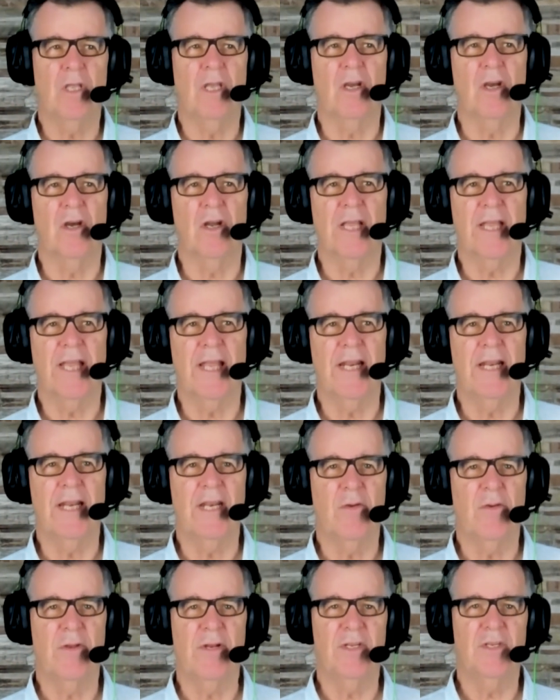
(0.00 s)
You got to get in
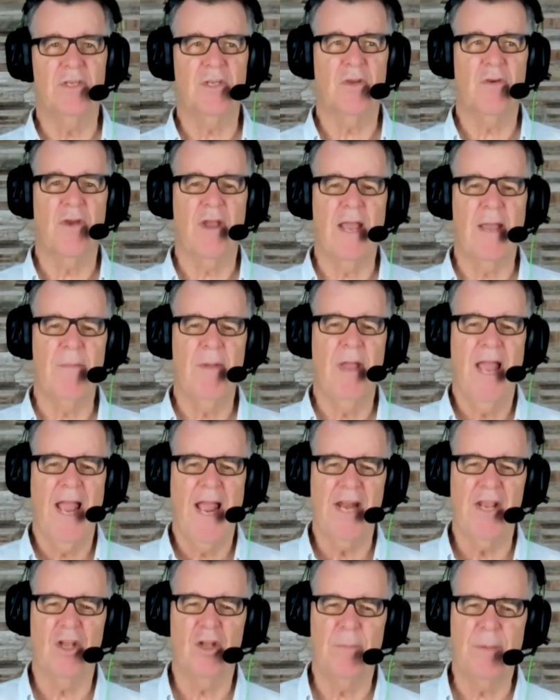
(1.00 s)
your Instagram,
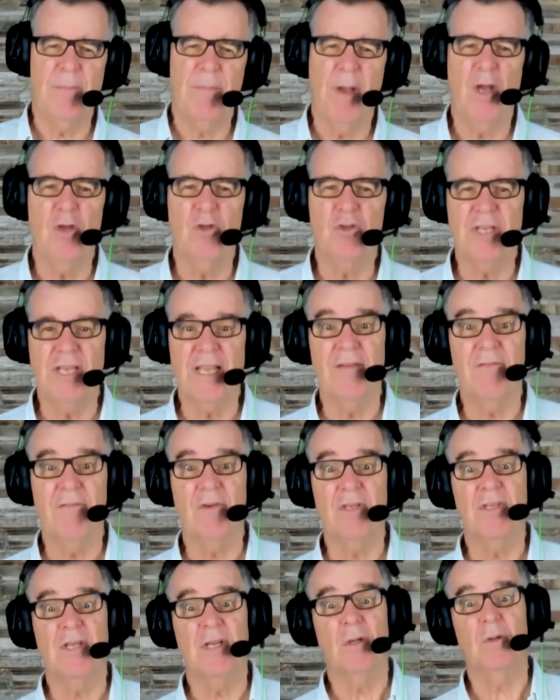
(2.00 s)
and you've got to be posting
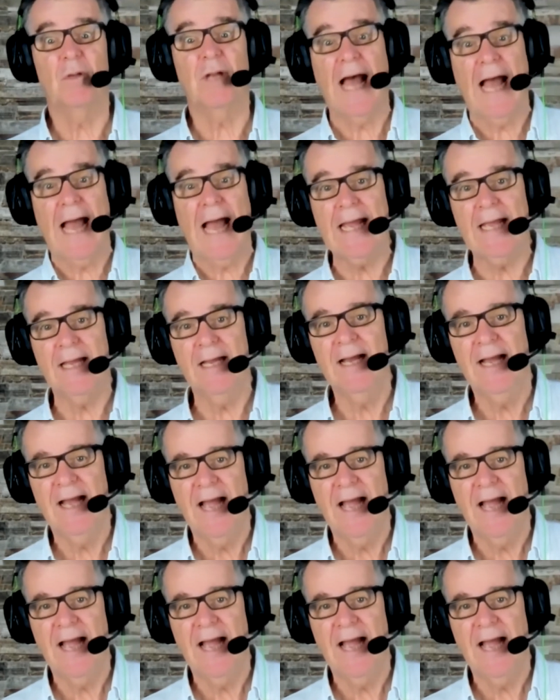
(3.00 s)
every single day